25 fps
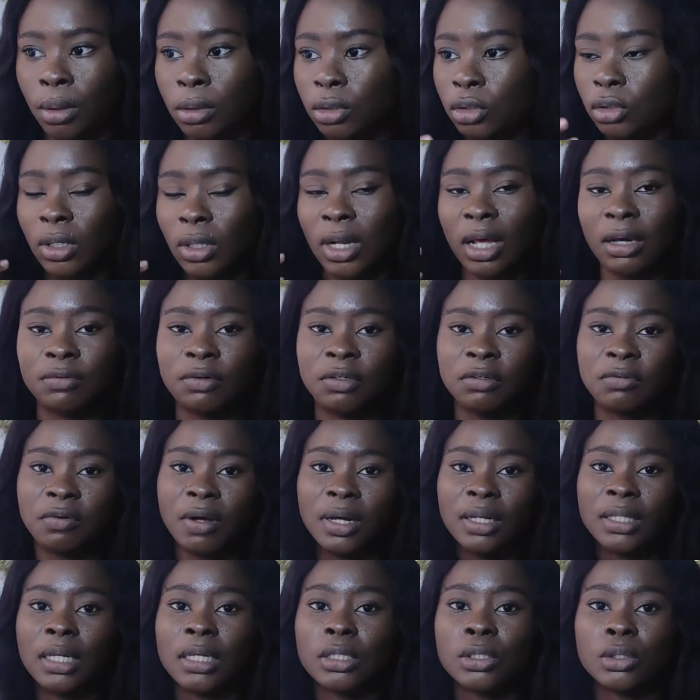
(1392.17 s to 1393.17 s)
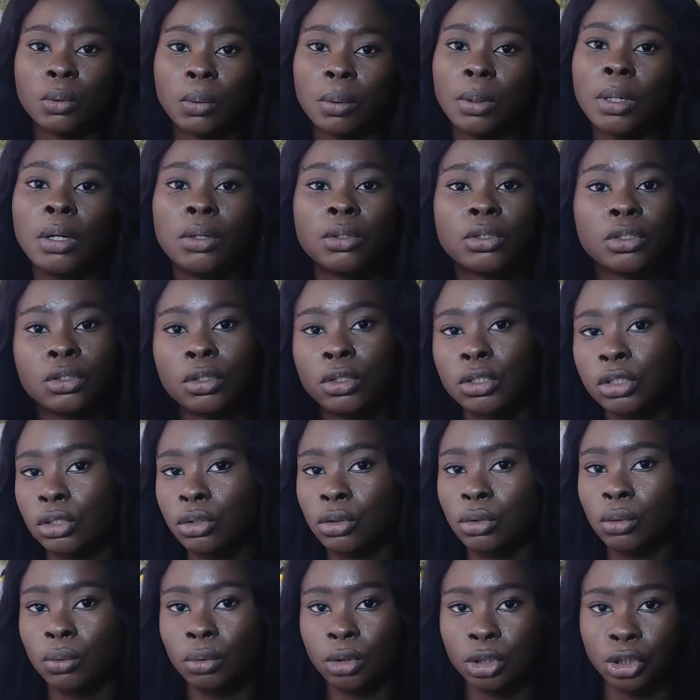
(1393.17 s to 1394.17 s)
So like for the fact that someone else doesn't
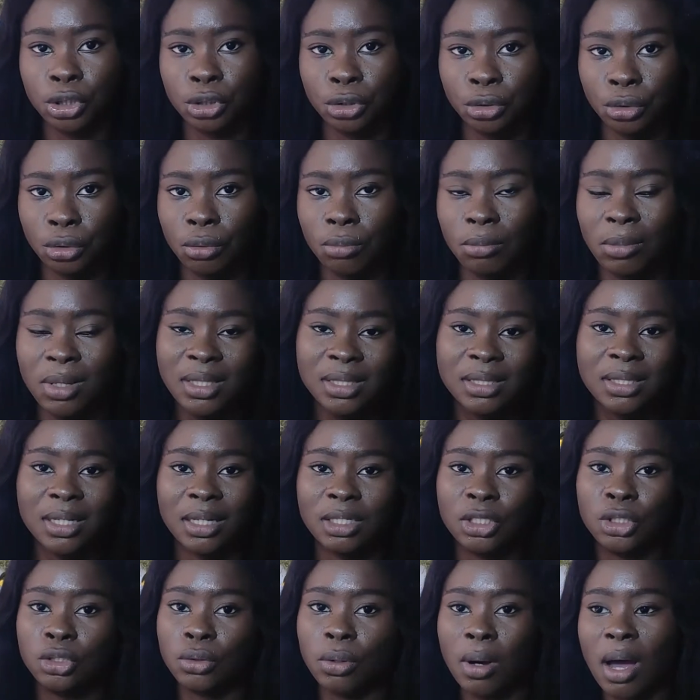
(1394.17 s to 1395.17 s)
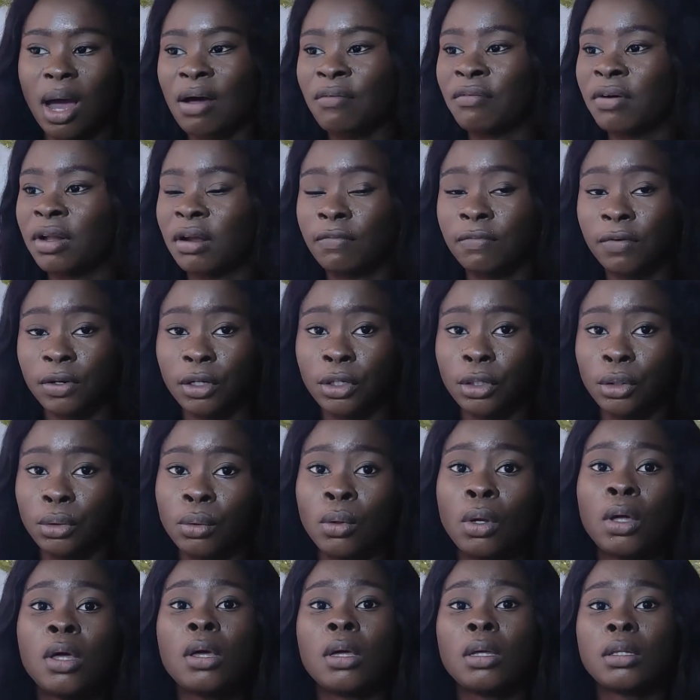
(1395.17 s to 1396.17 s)
know what you know means that you have an
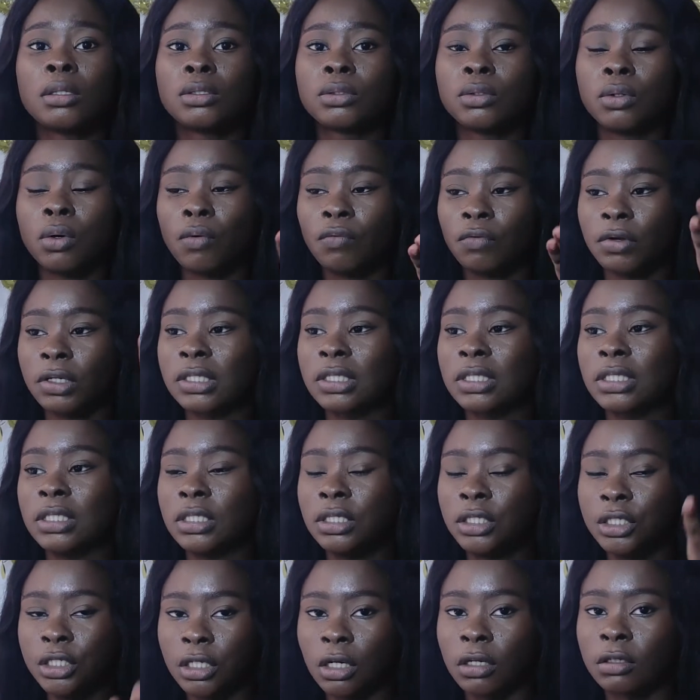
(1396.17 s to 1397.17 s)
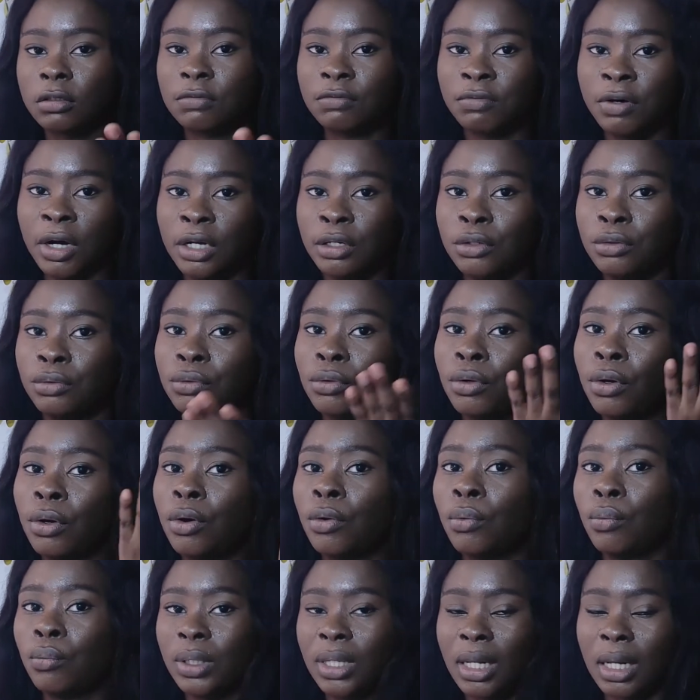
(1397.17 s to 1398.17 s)
avenue to obviously dish out value
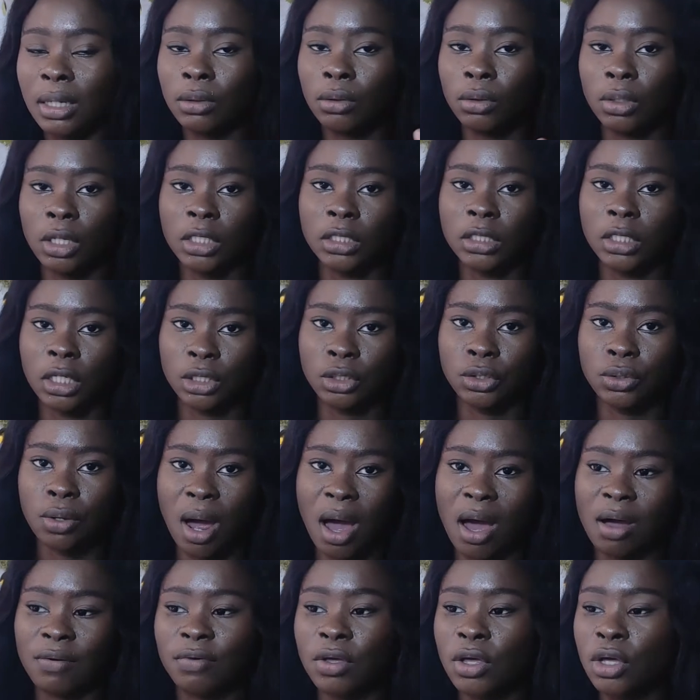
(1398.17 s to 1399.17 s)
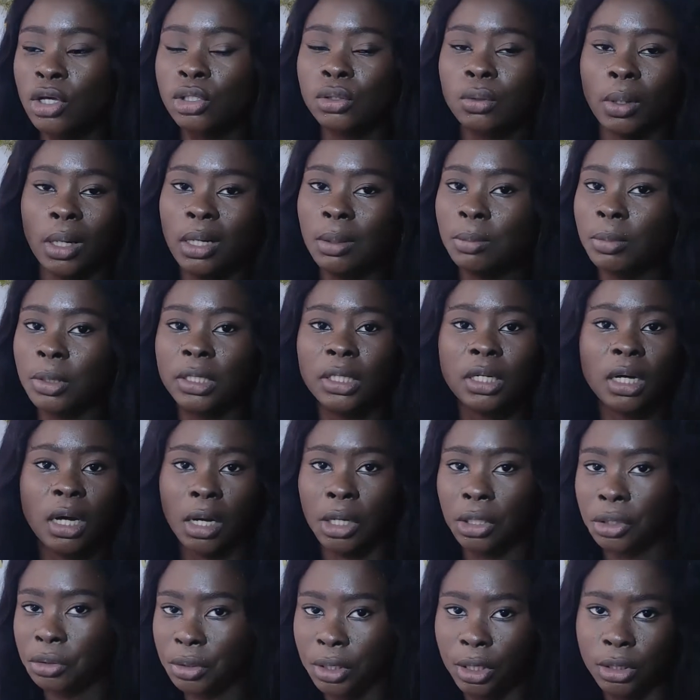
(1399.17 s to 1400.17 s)
with that knowledge that you have. So anybody
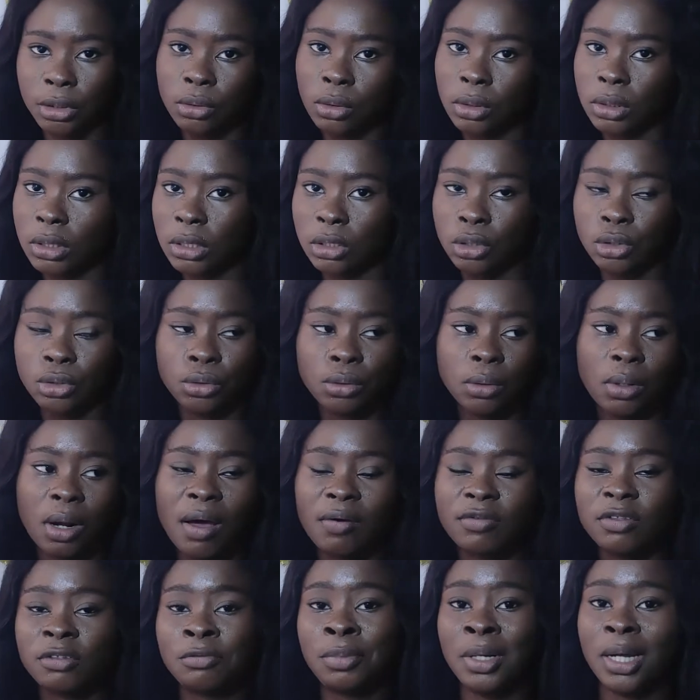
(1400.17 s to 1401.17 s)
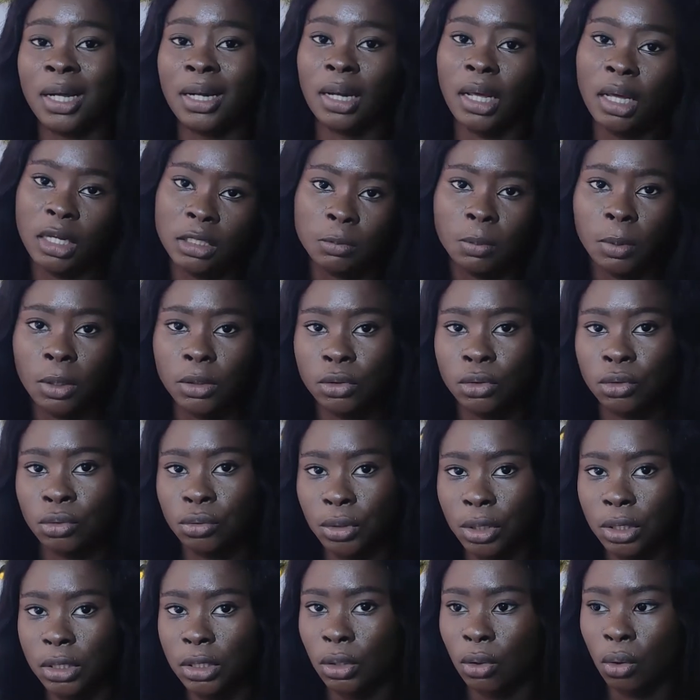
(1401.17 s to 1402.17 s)
can create courses. You don't have to be an expert to
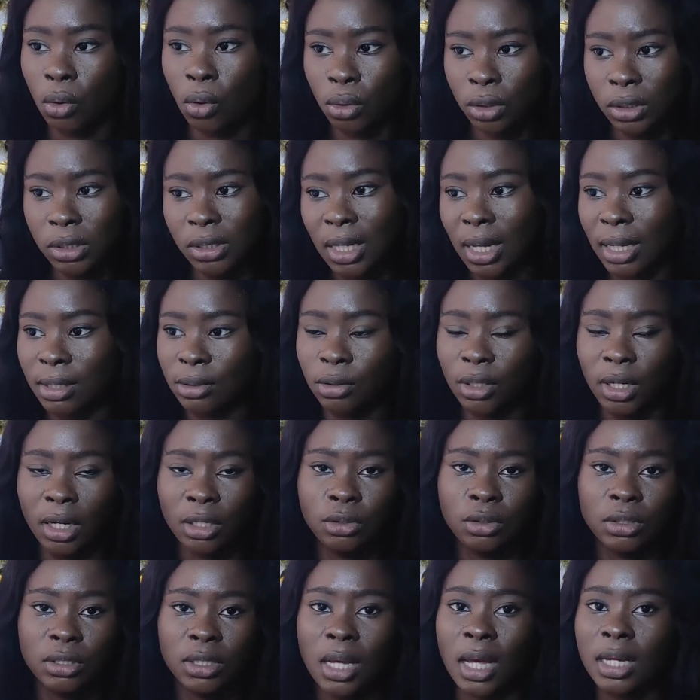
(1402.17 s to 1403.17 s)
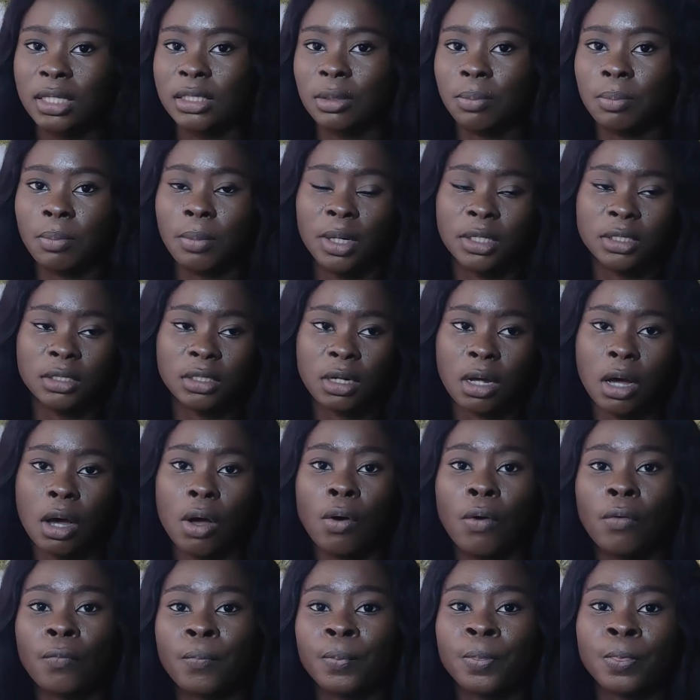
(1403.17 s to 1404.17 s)
create a course, and you can use it as a
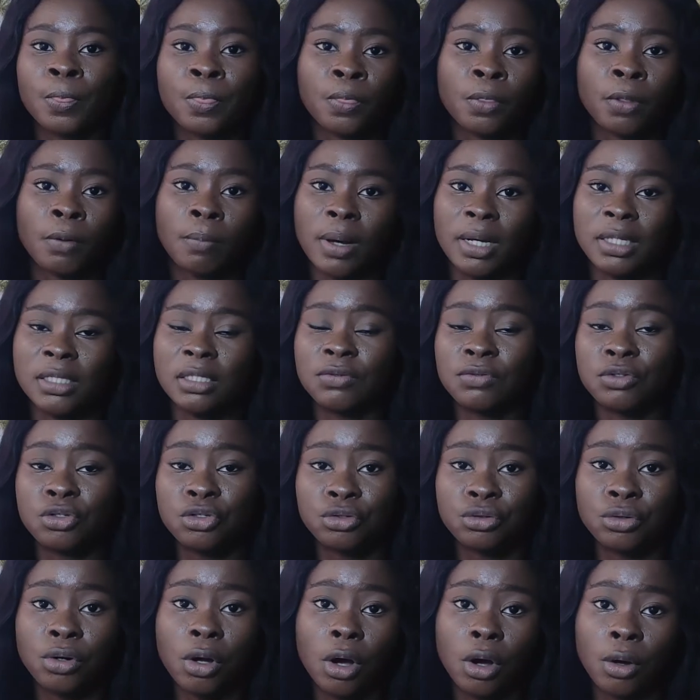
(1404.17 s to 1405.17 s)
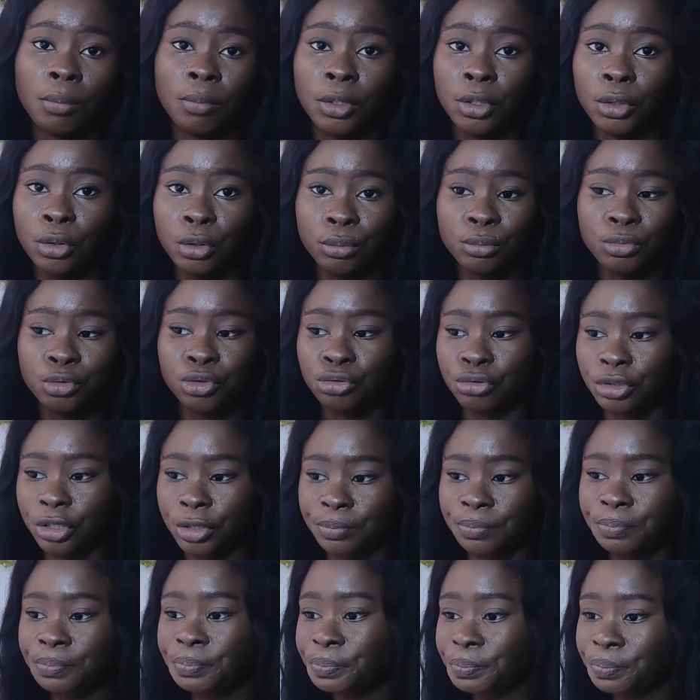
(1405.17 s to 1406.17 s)
personal passive income
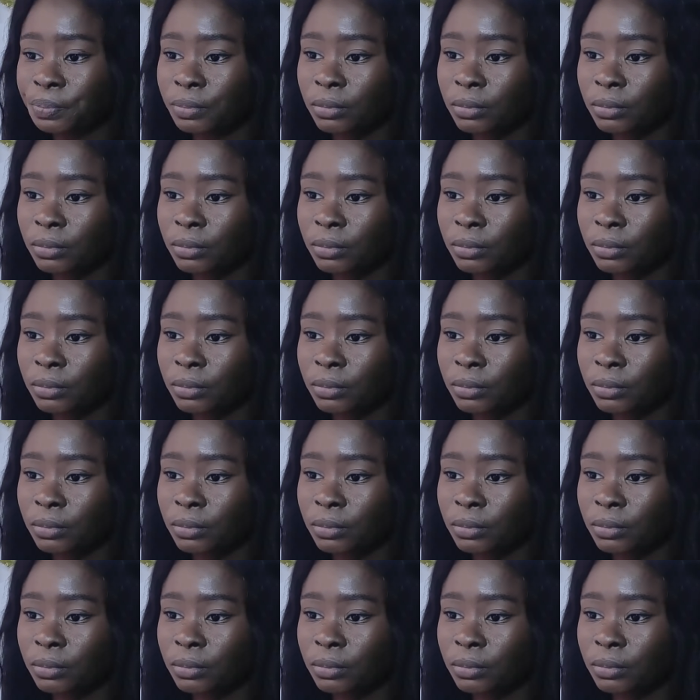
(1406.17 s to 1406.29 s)
stream.